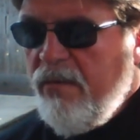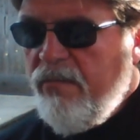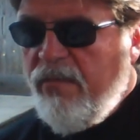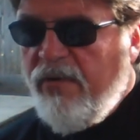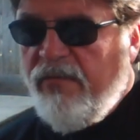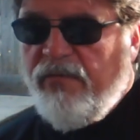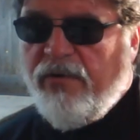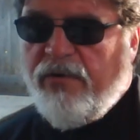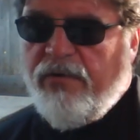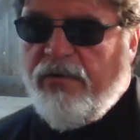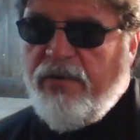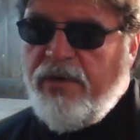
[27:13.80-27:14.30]
But
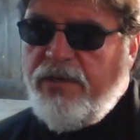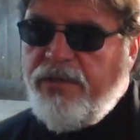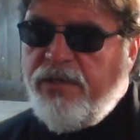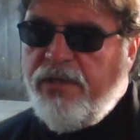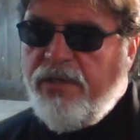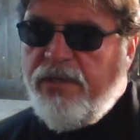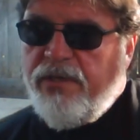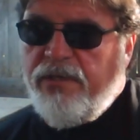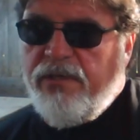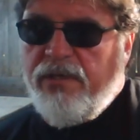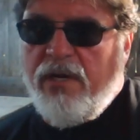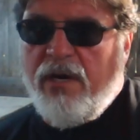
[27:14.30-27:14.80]
for
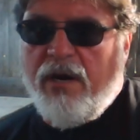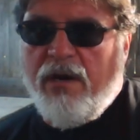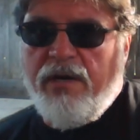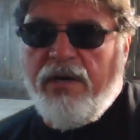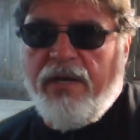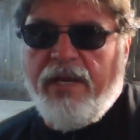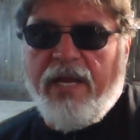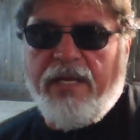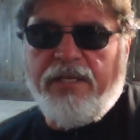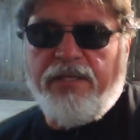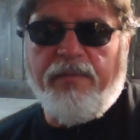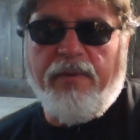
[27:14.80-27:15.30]
Christians, our
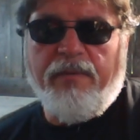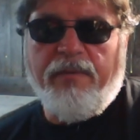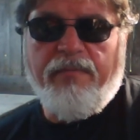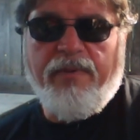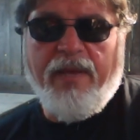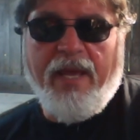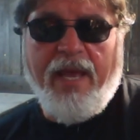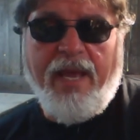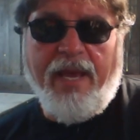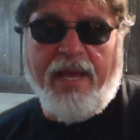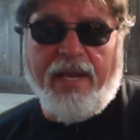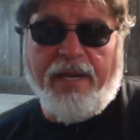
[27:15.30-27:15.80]
debt's been
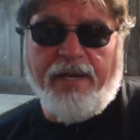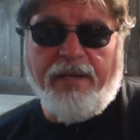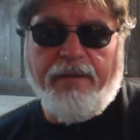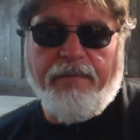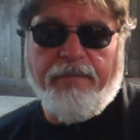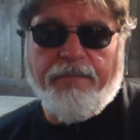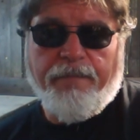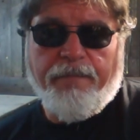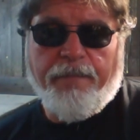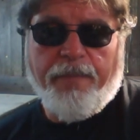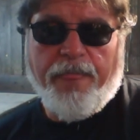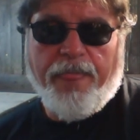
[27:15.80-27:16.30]
paid.
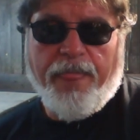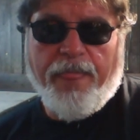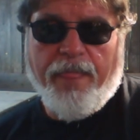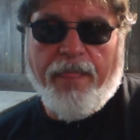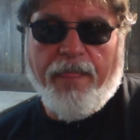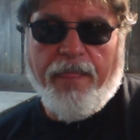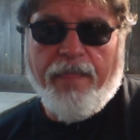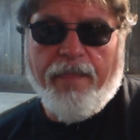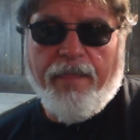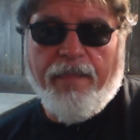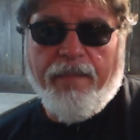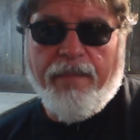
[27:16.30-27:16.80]

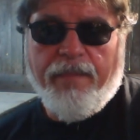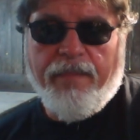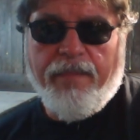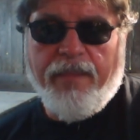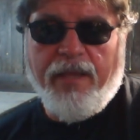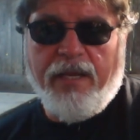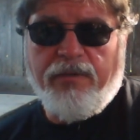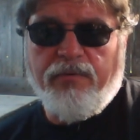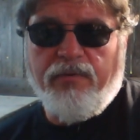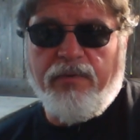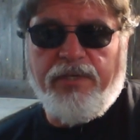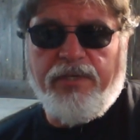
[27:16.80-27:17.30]

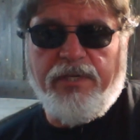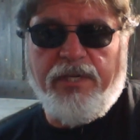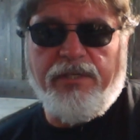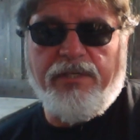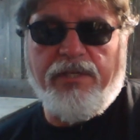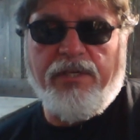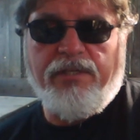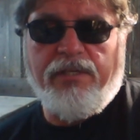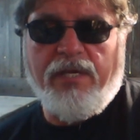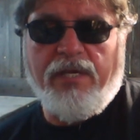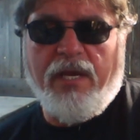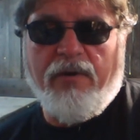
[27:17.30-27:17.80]
That's what
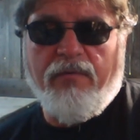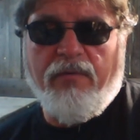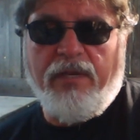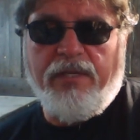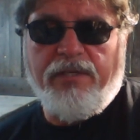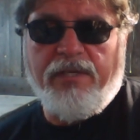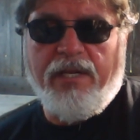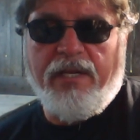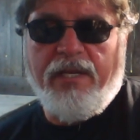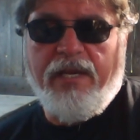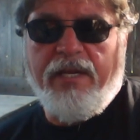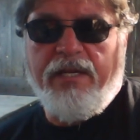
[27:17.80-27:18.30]
Jesus said when He
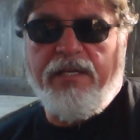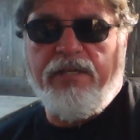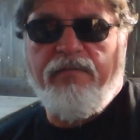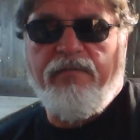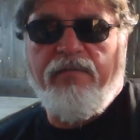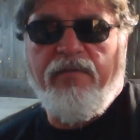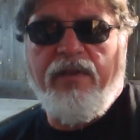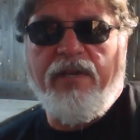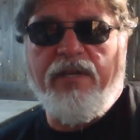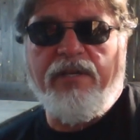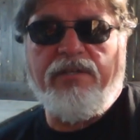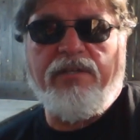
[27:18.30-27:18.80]
said, "It is
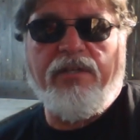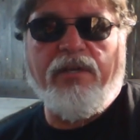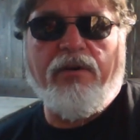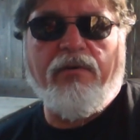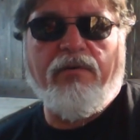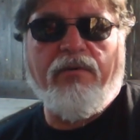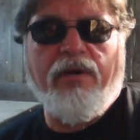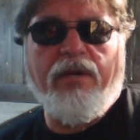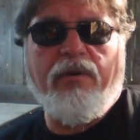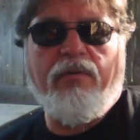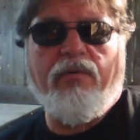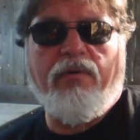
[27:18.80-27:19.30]
finished." The
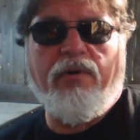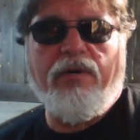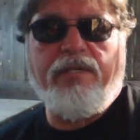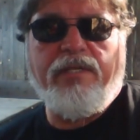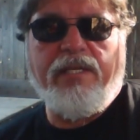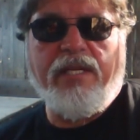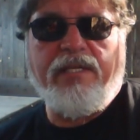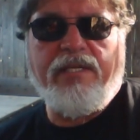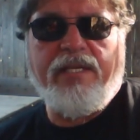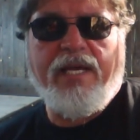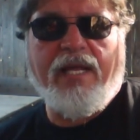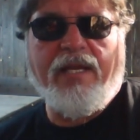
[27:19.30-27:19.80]
Greek word
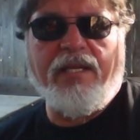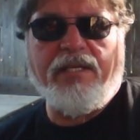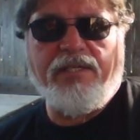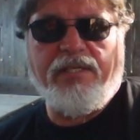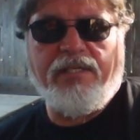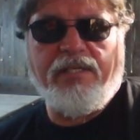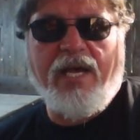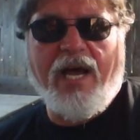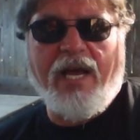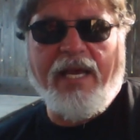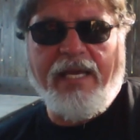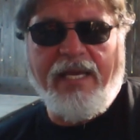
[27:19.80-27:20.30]

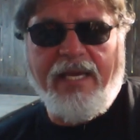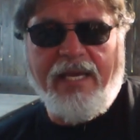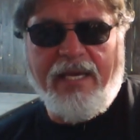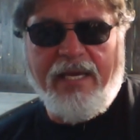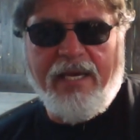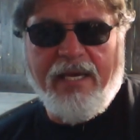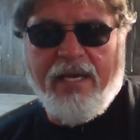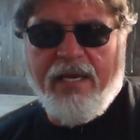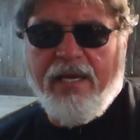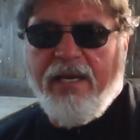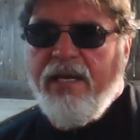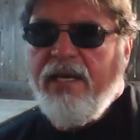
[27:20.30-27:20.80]
tetelestai
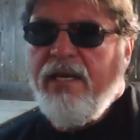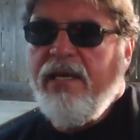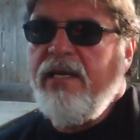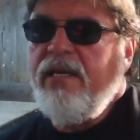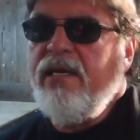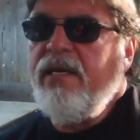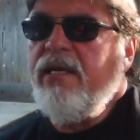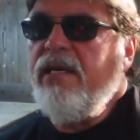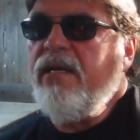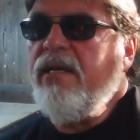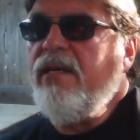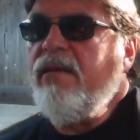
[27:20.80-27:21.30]

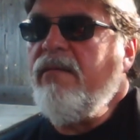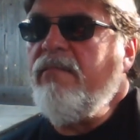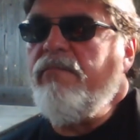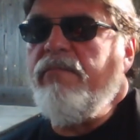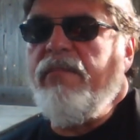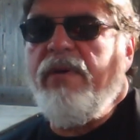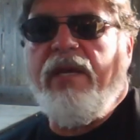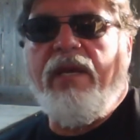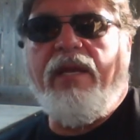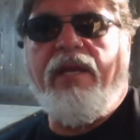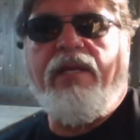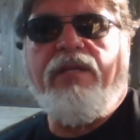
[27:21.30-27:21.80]

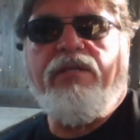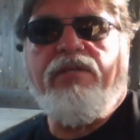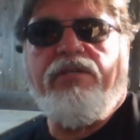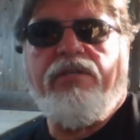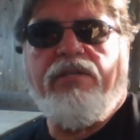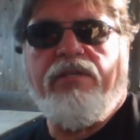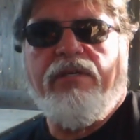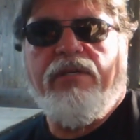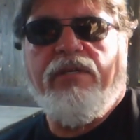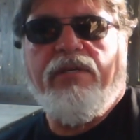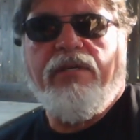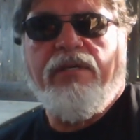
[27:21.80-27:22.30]

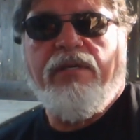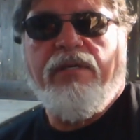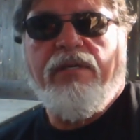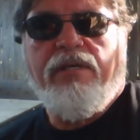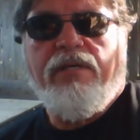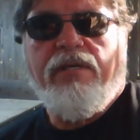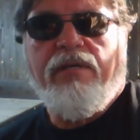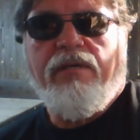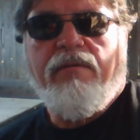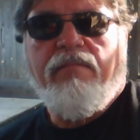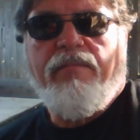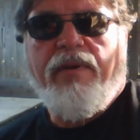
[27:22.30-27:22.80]
means
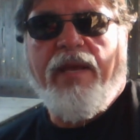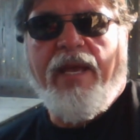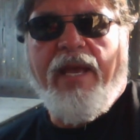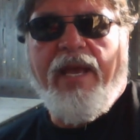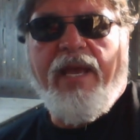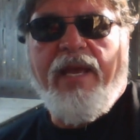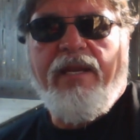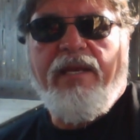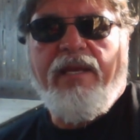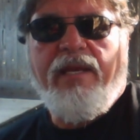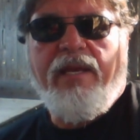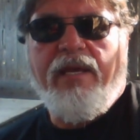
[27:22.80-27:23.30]

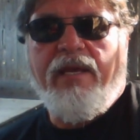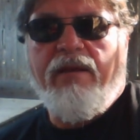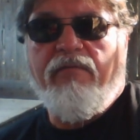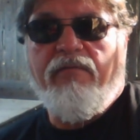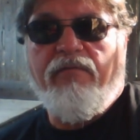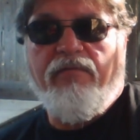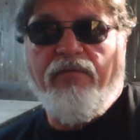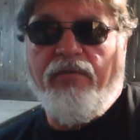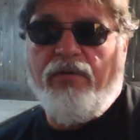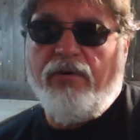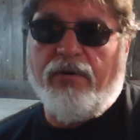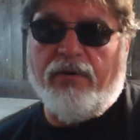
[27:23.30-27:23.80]
paid in
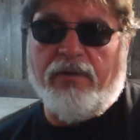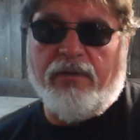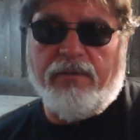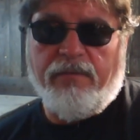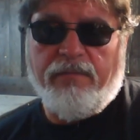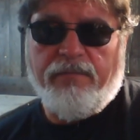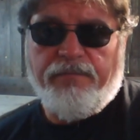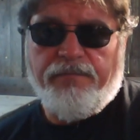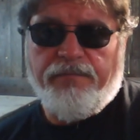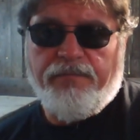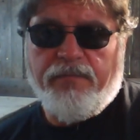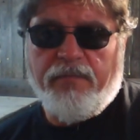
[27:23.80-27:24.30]
full.
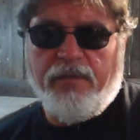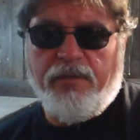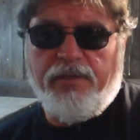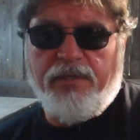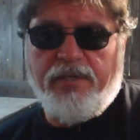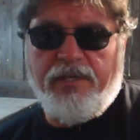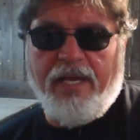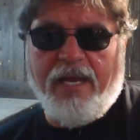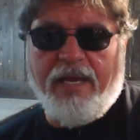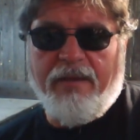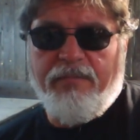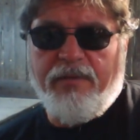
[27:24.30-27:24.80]
It's
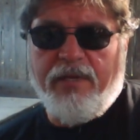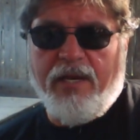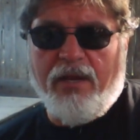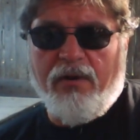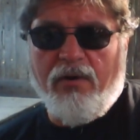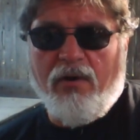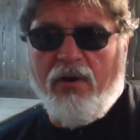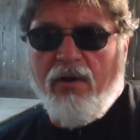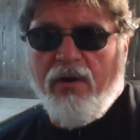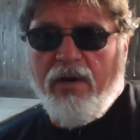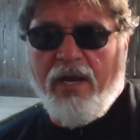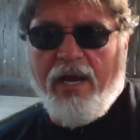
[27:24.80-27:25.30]
stamped on
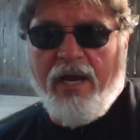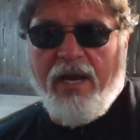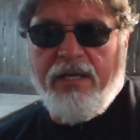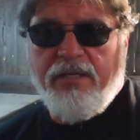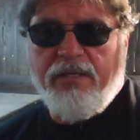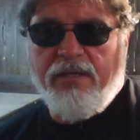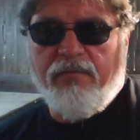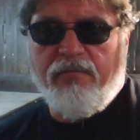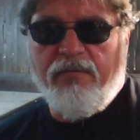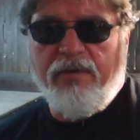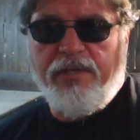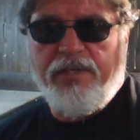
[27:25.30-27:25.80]
all
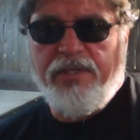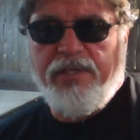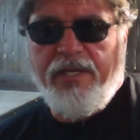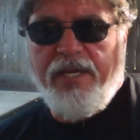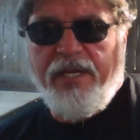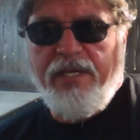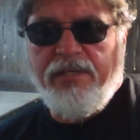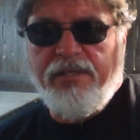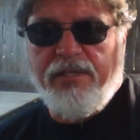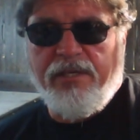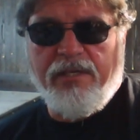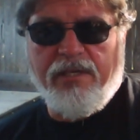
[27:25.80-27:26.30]
kinds of
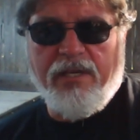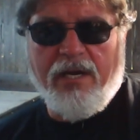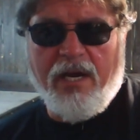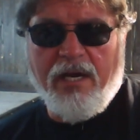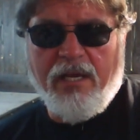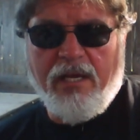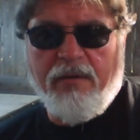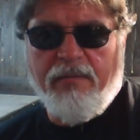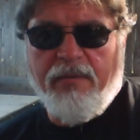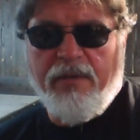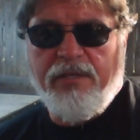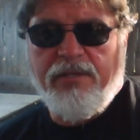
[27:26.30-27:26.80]
receipts and
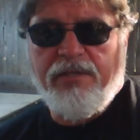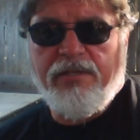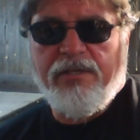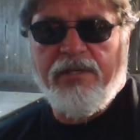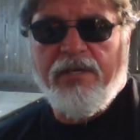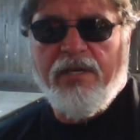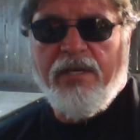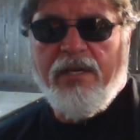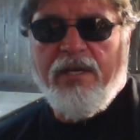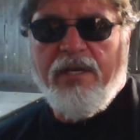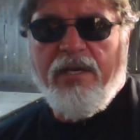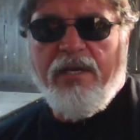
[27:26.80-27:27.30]
documents
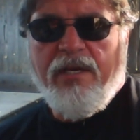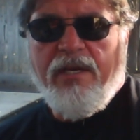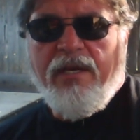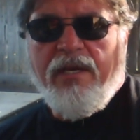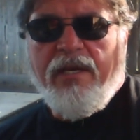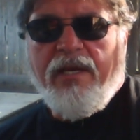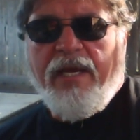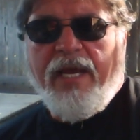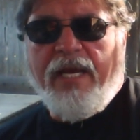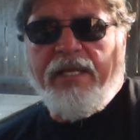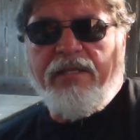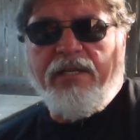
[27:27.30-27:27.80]

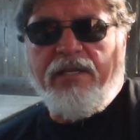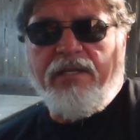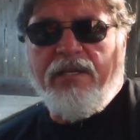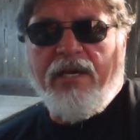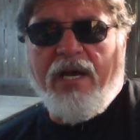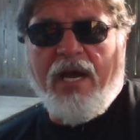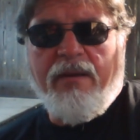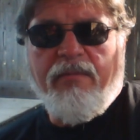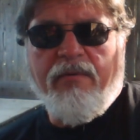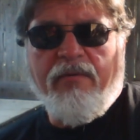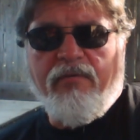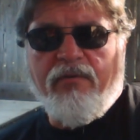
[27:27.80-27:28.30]
at the
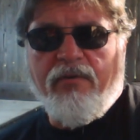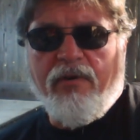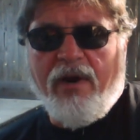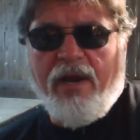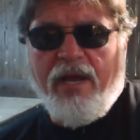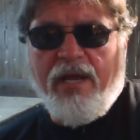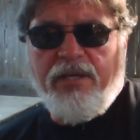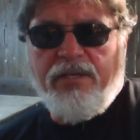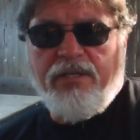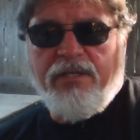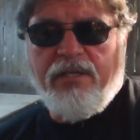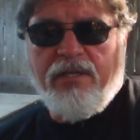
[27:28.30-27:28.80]
time of
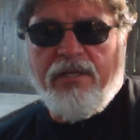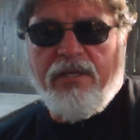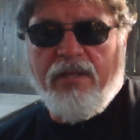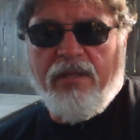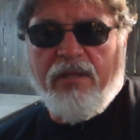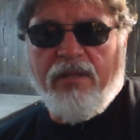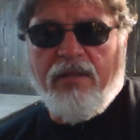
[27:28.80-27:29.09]
Christ,